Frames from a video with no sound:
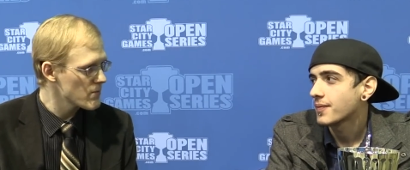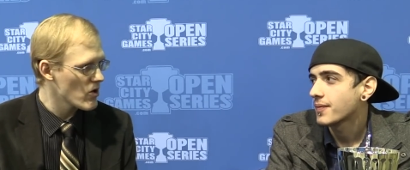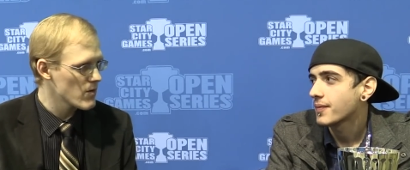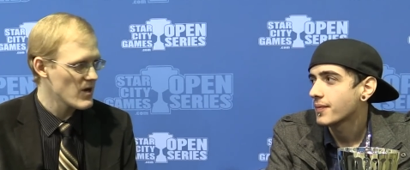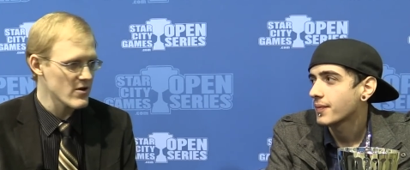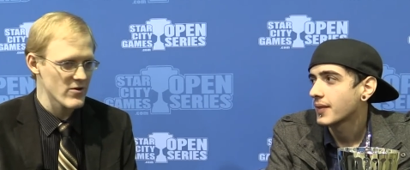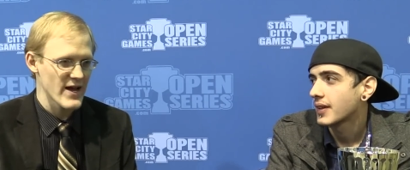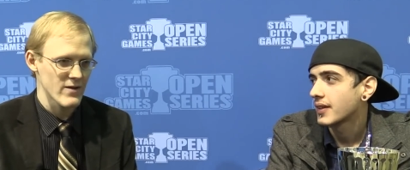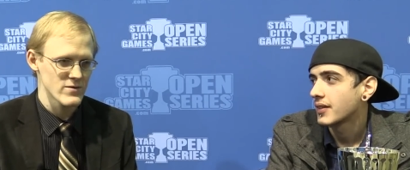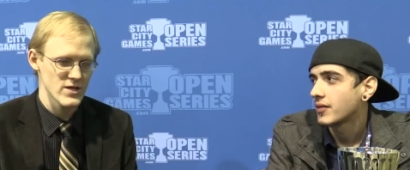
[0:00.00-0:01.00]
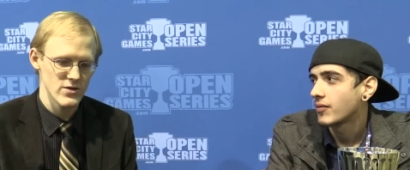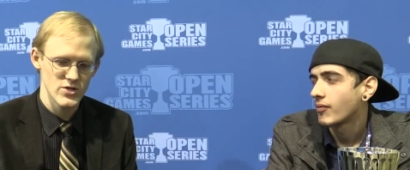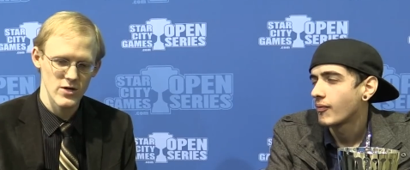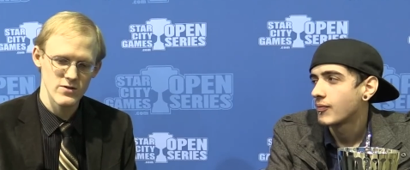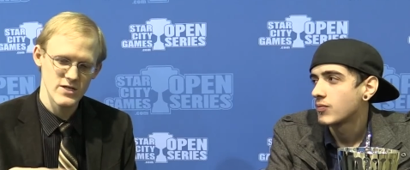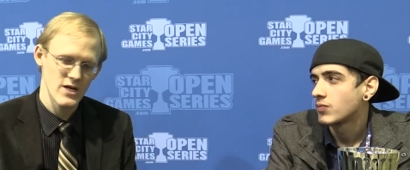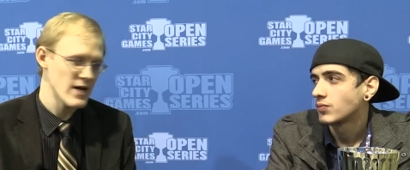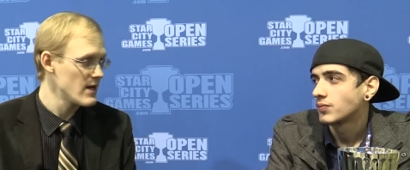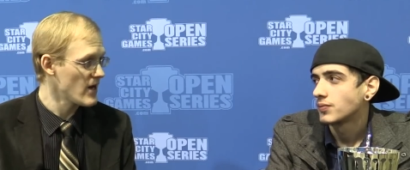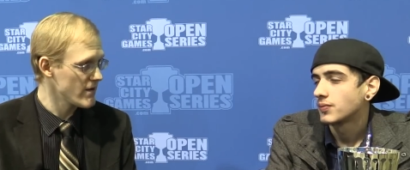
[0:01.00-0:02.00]
Speaker 1: part about your deck was that you chose to
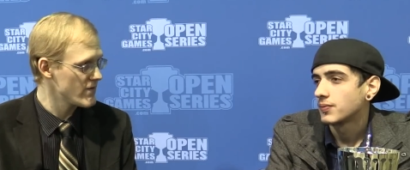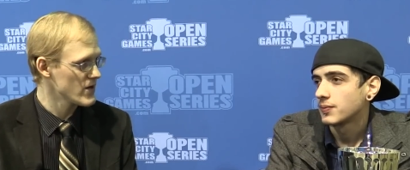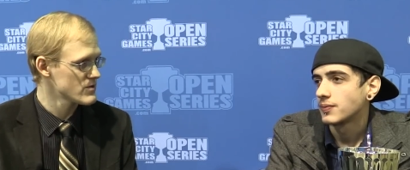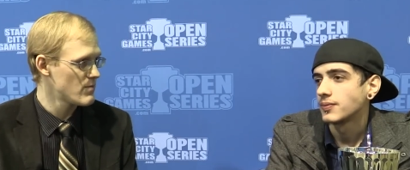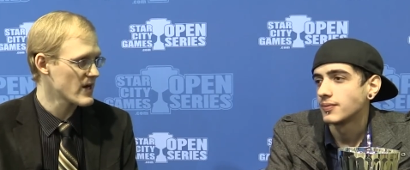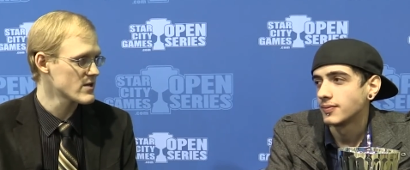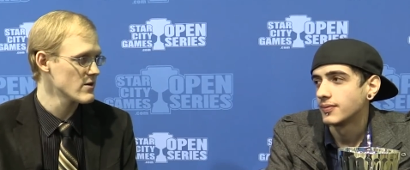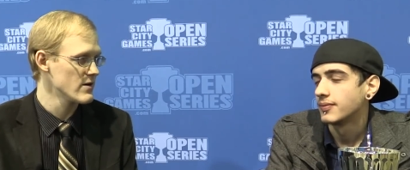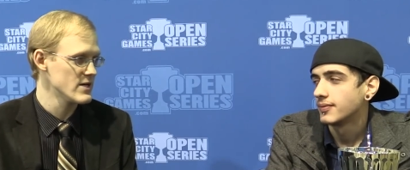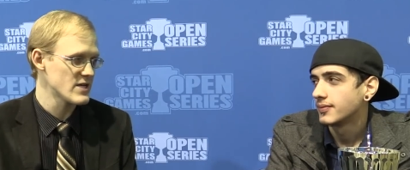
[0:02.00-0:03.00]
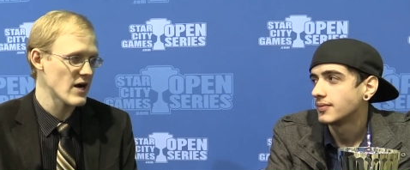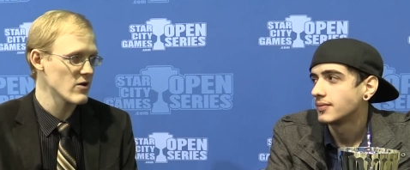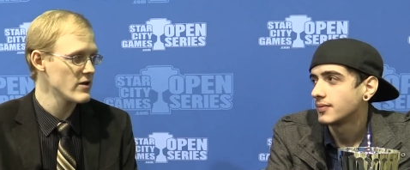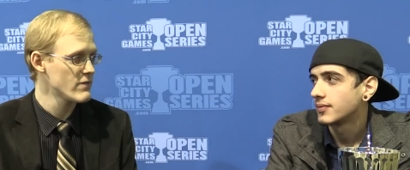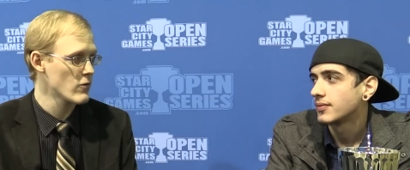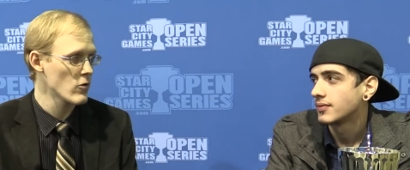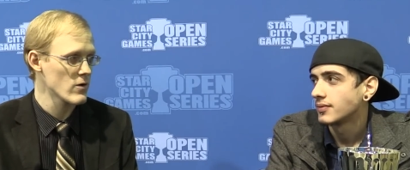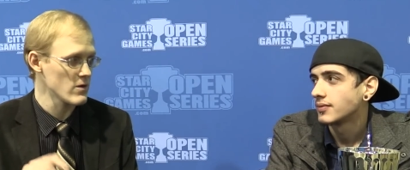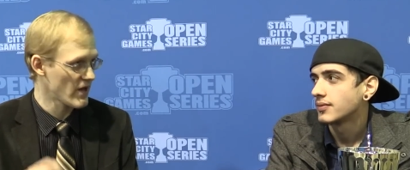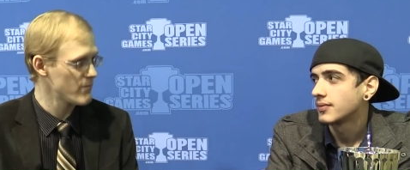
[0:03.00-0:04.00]
cut Night Spectre mm -hmm. entirely
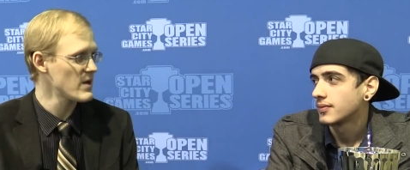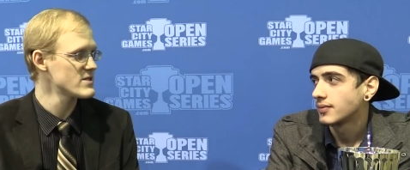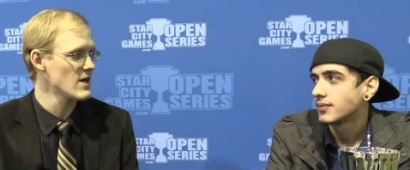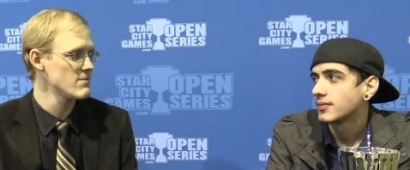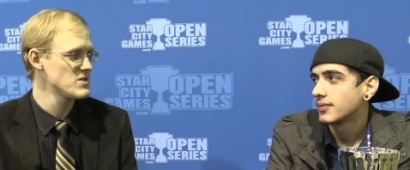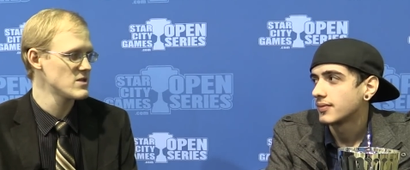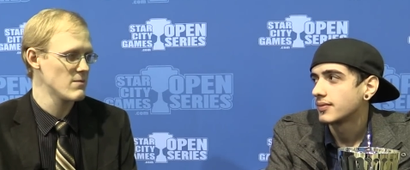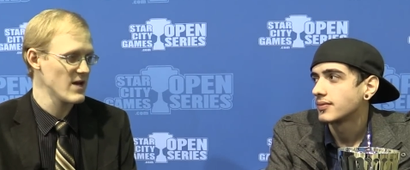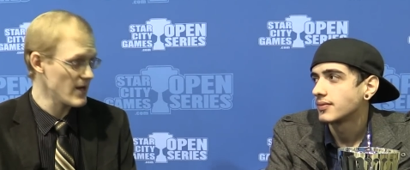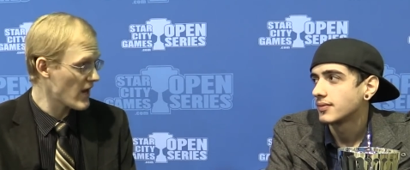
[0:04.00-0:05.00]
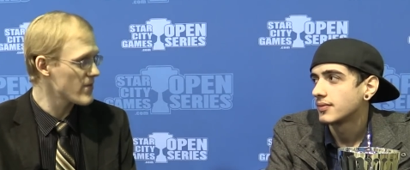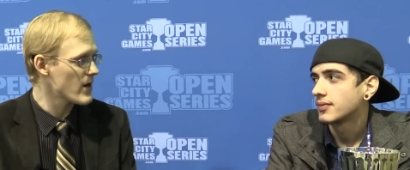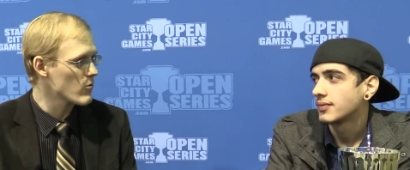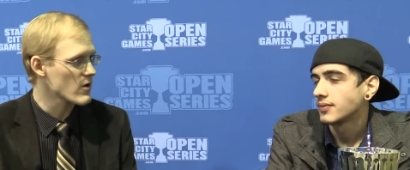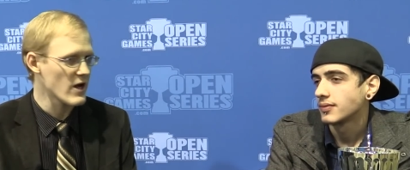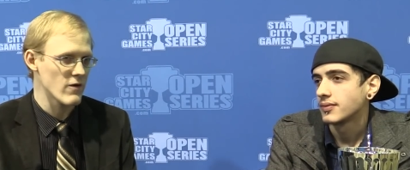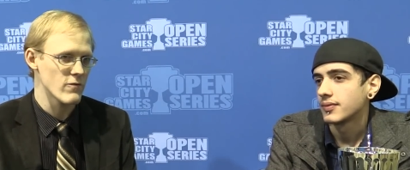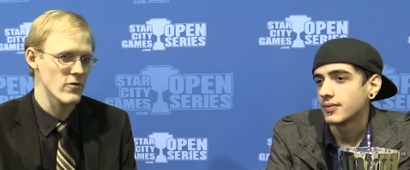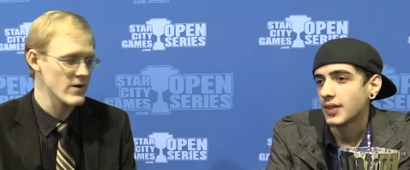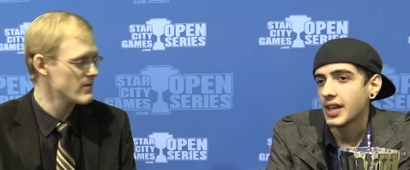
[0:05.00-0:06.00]
for Lifebane Zombies in the main. How'd that work out
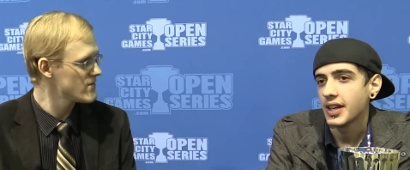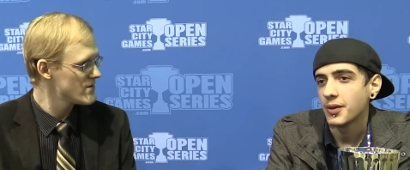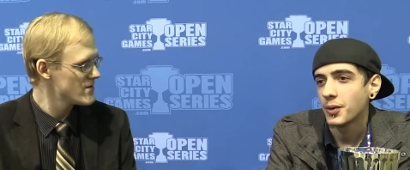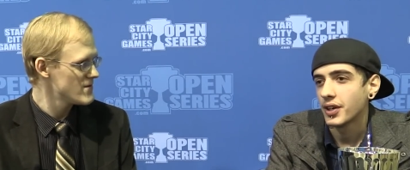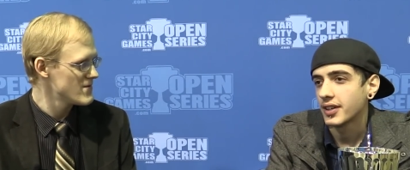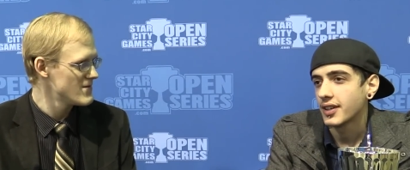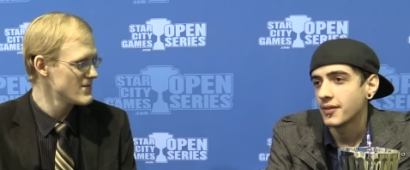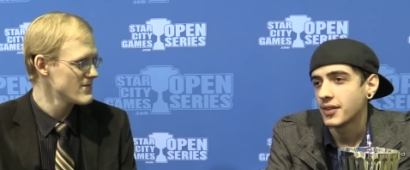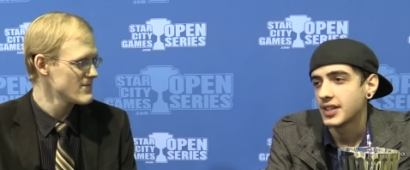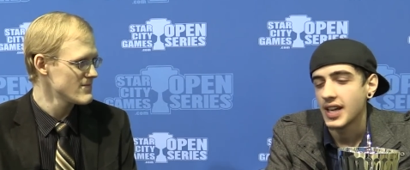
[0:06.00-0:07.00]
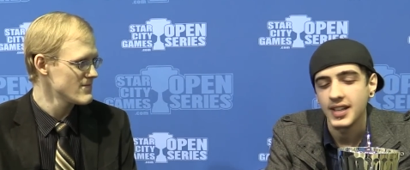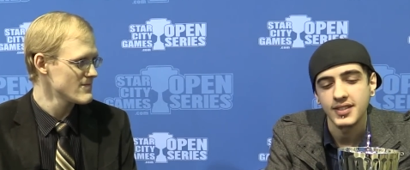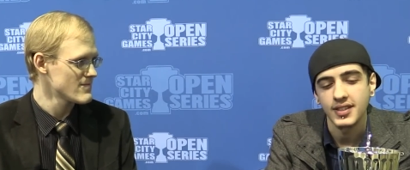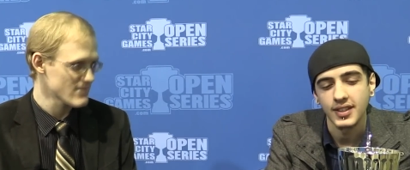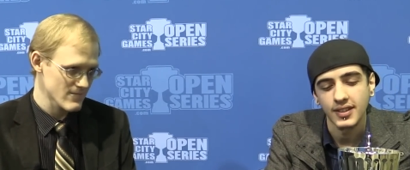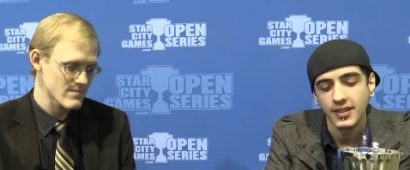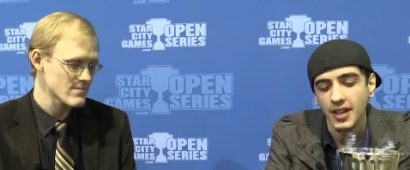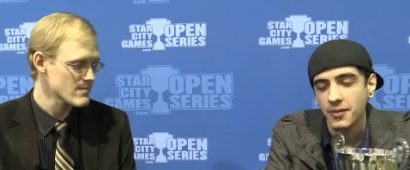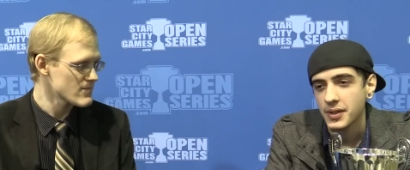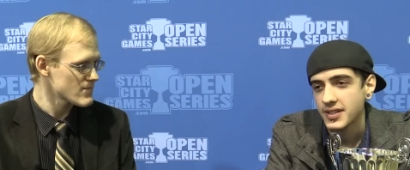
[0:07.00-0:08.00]
for
Speaker 2: you? It worked fantastic.
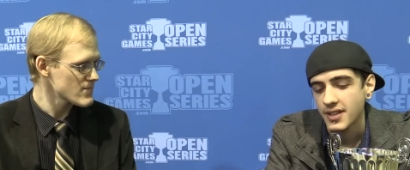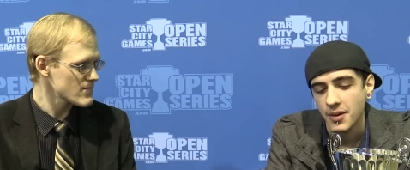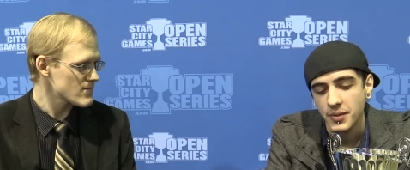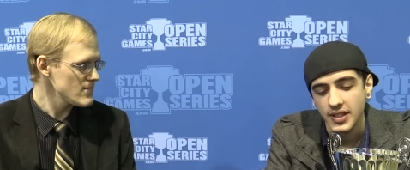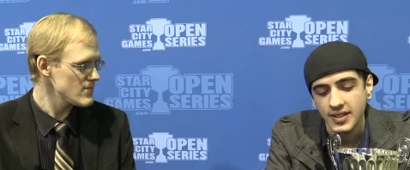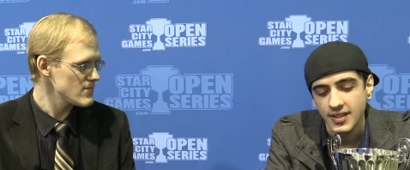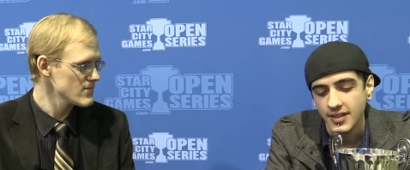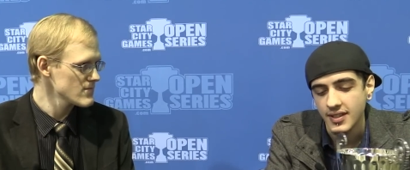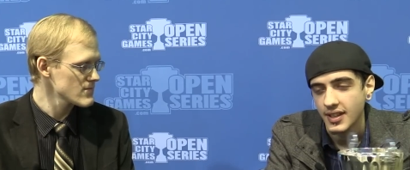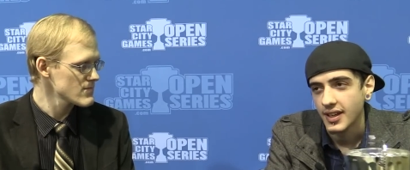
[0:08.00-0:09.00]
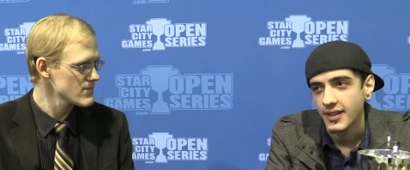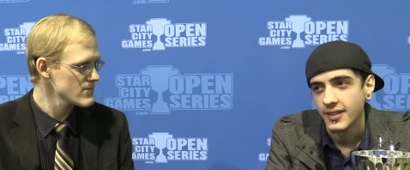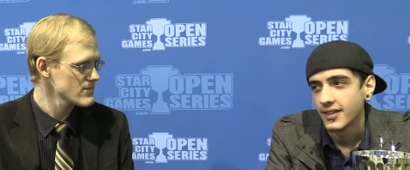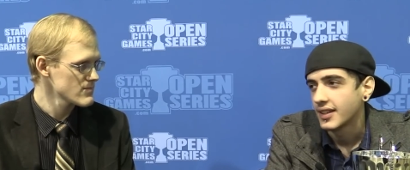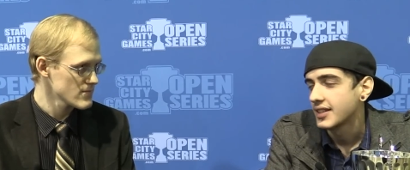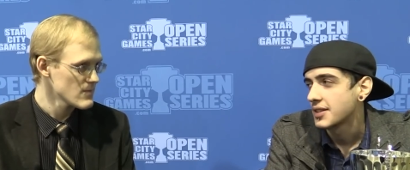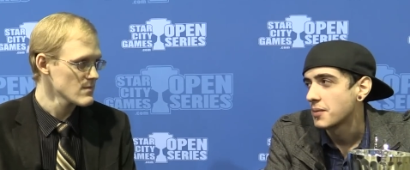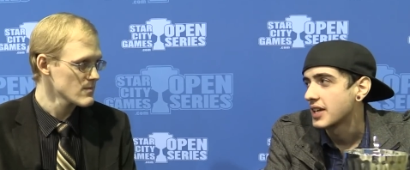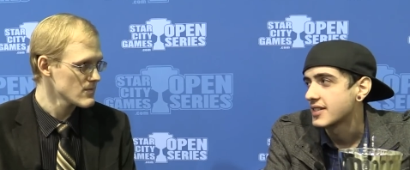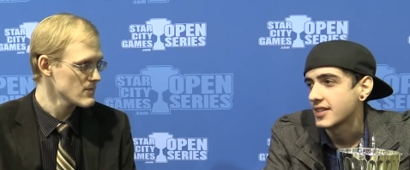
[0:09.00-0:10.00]
Lifebane Zombie is insane. It's
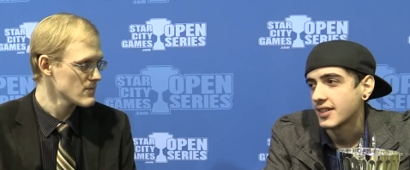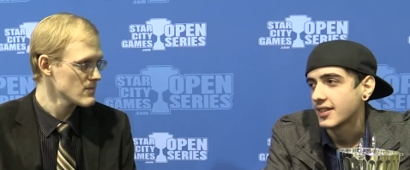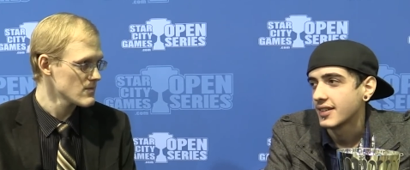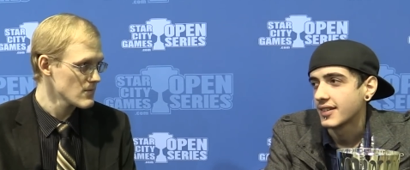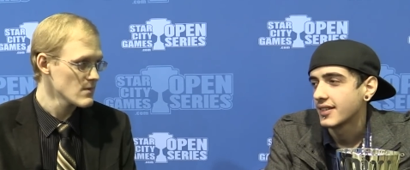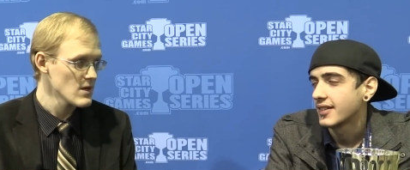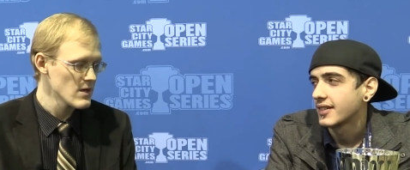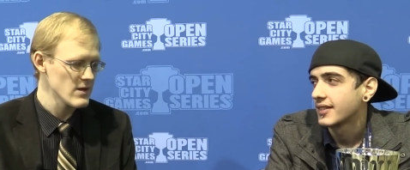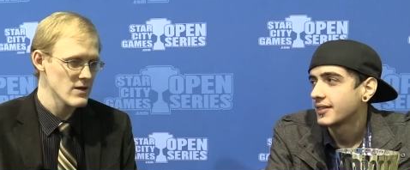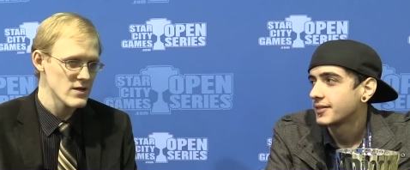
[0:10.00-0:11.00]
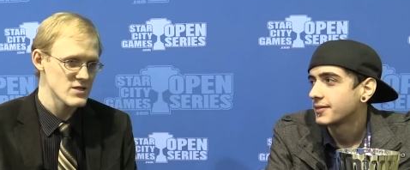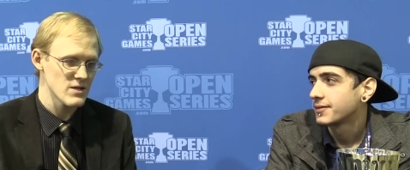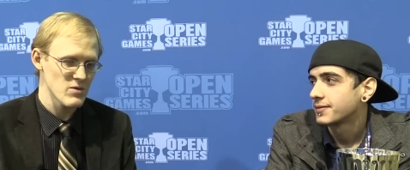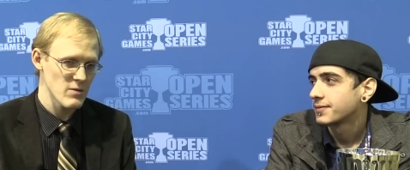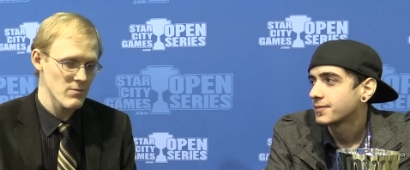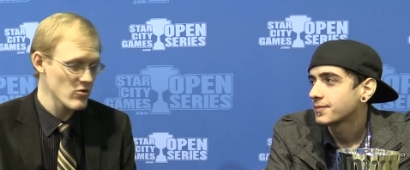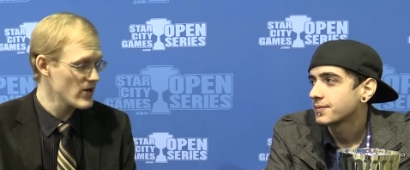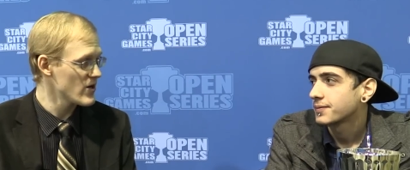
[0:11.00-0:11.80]
amazing.
Speaker 1: Seemed to be pretty